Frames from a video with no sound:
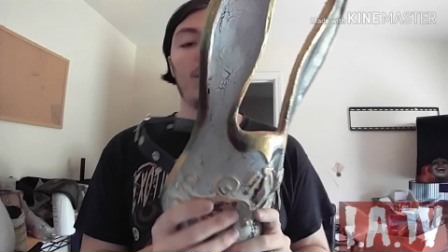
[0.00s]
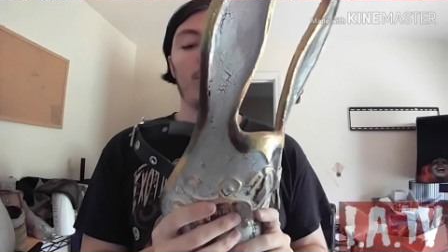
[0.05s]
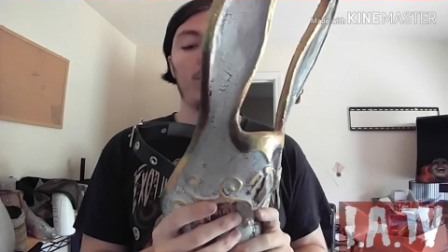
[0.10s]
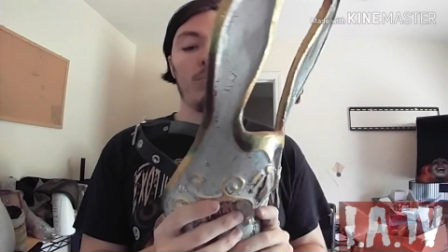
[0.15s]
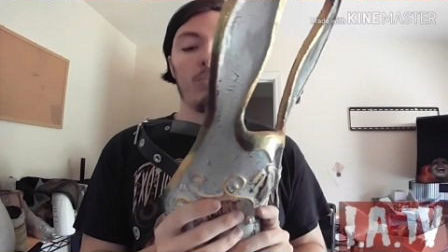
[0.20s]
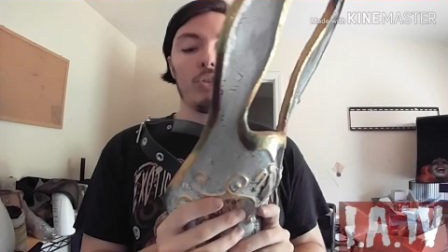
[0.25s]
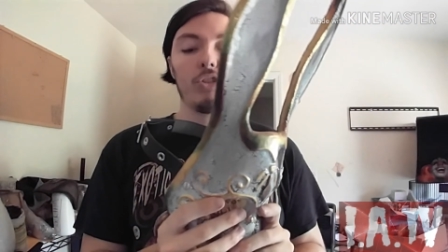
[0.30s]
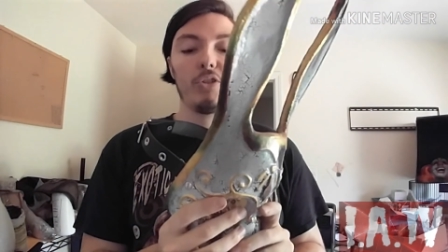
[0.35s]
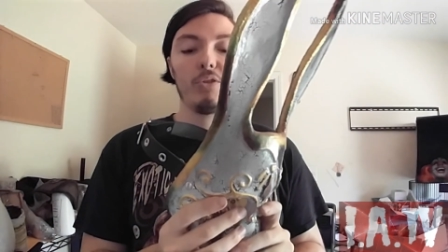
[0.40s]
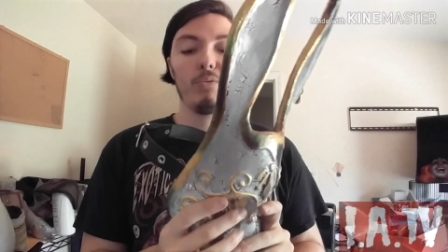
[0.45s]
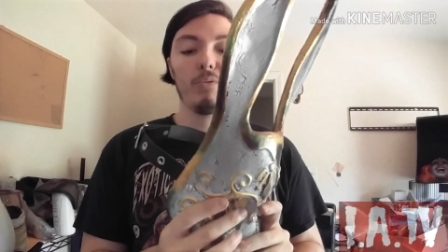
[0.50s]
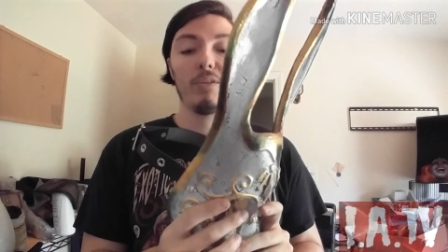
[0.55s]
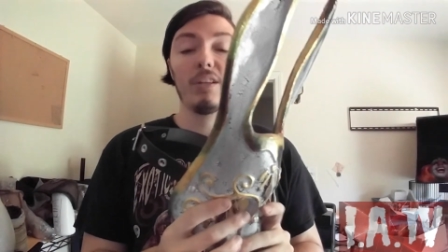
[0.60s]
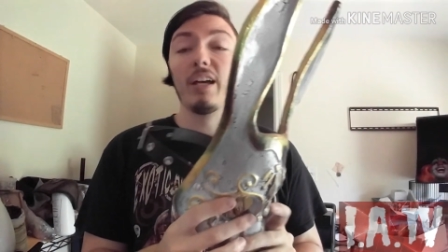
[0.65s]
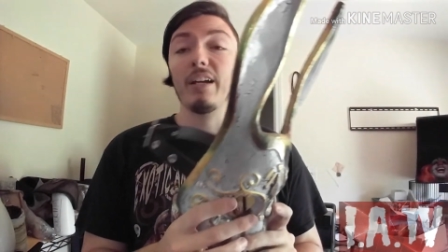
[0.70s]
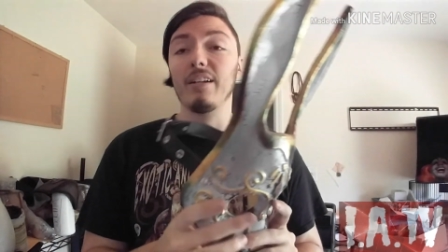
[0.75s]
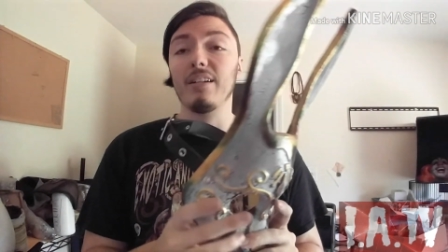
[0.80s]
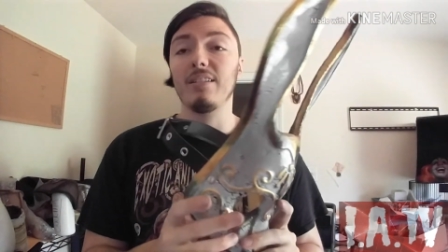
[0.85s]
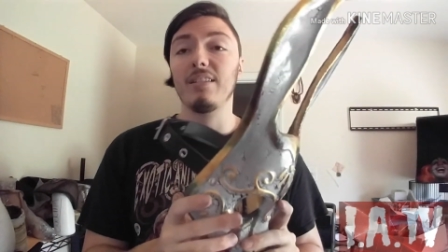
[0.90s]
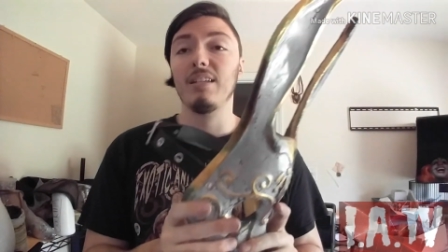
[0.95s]
what you would
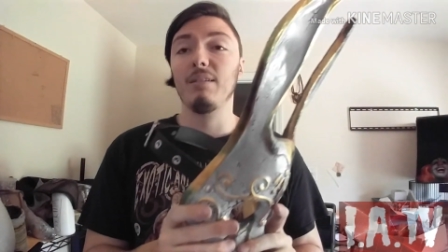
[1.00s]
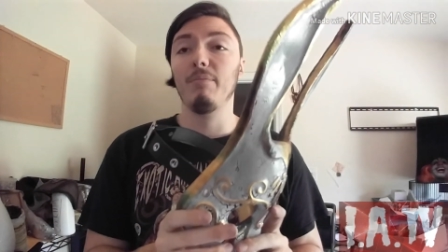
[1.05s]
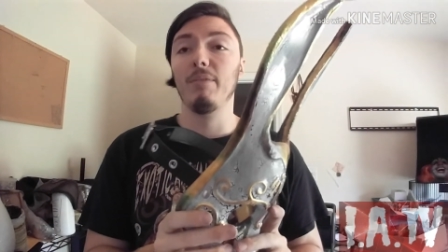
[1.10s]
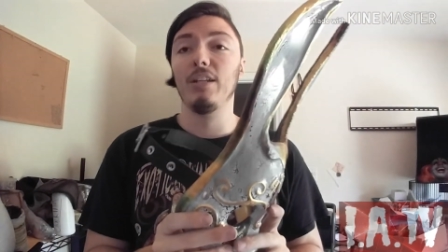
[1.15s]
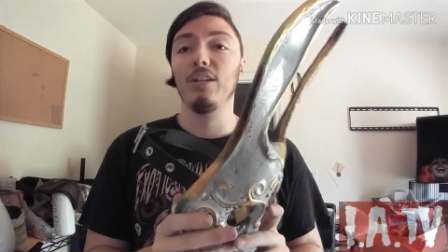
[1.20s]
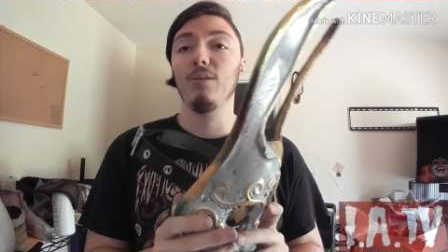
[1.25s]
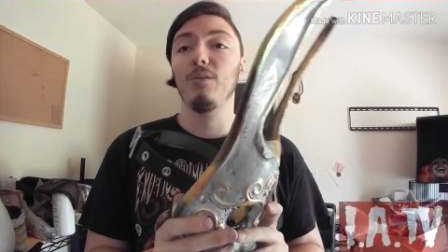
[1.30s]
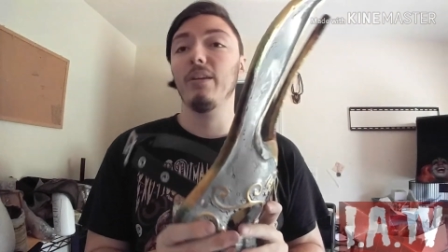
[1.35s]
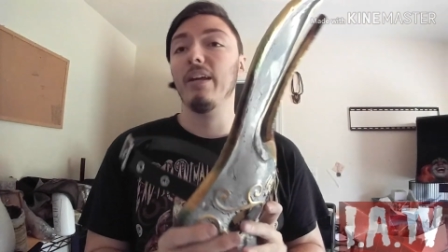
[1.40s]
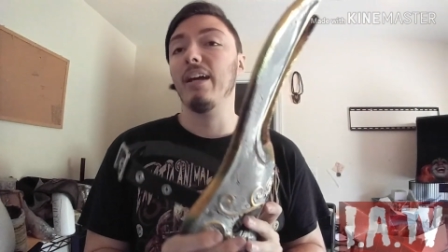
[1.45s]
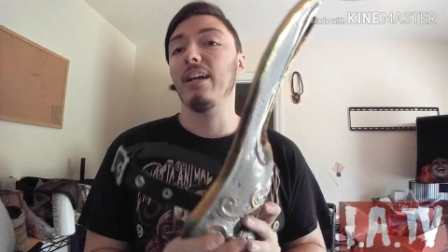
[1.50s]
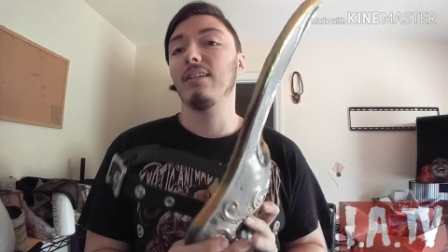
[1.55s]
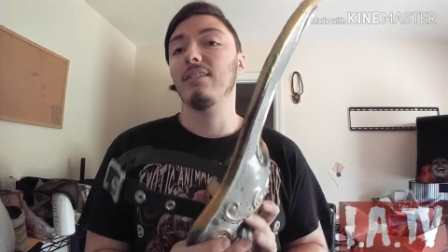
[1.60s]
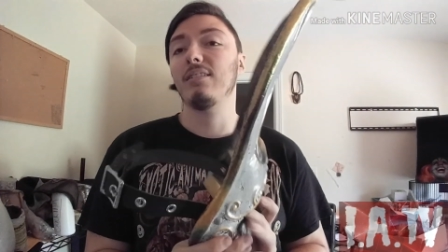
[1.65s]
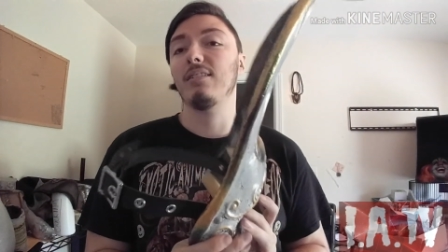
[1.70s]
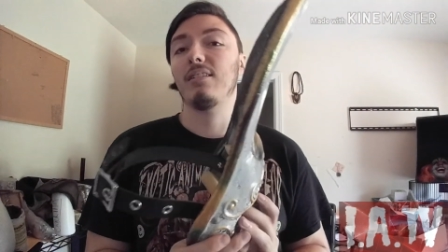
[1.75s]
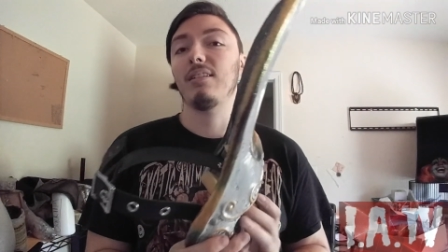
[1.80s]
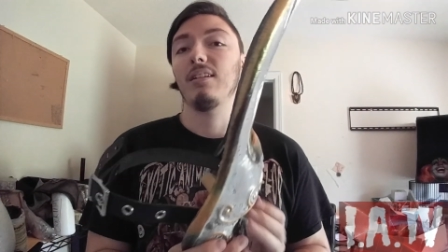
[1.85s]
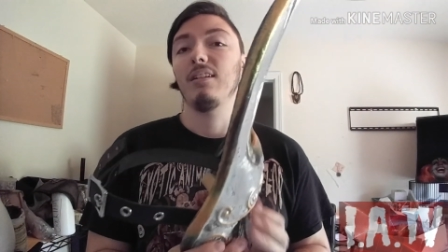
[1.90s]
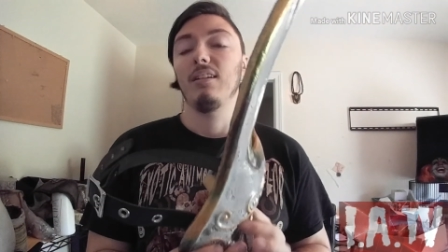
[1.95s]
like to see me do
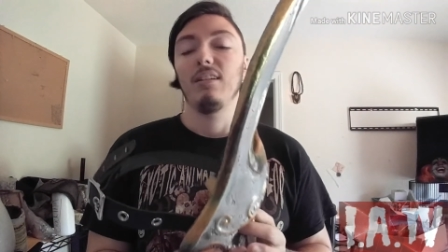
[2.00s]
next.